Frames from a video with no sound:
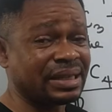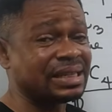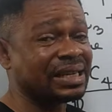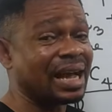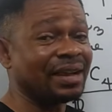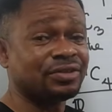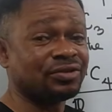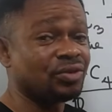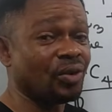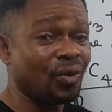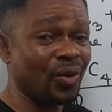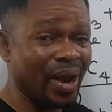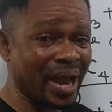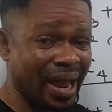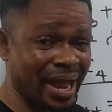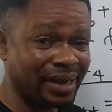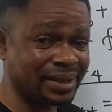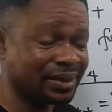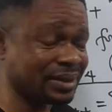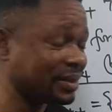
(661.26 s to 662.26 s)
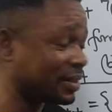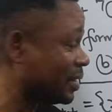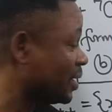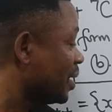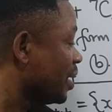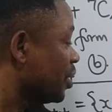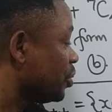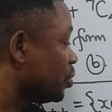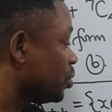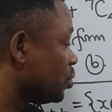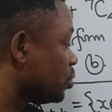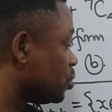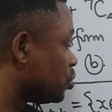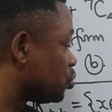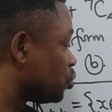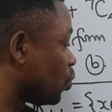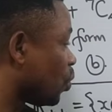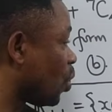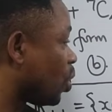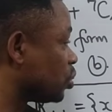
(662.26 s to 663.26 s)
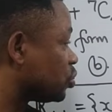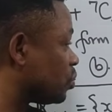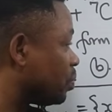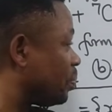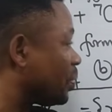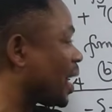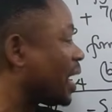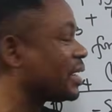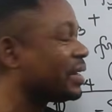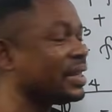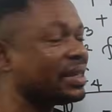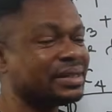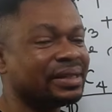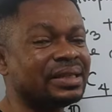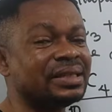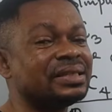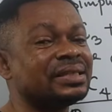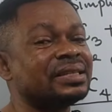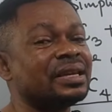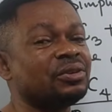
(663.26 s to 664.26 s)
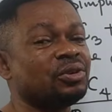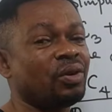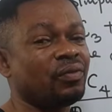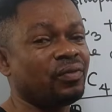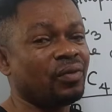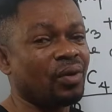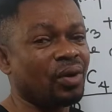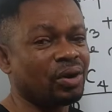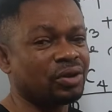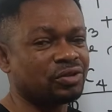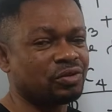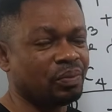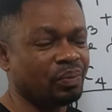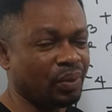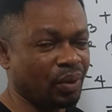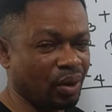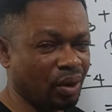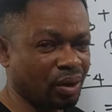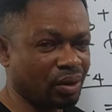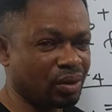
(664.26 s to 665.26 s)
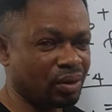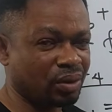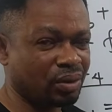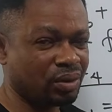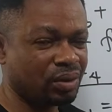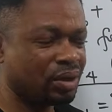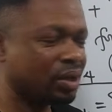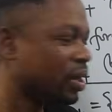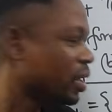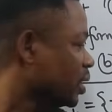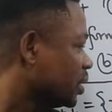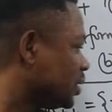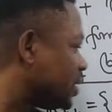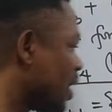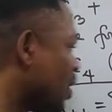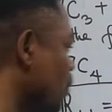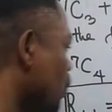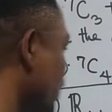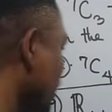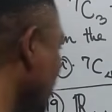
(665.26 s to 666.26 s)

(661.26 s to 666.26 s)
it has no end. You use what? Bracket instead of what? Block. Then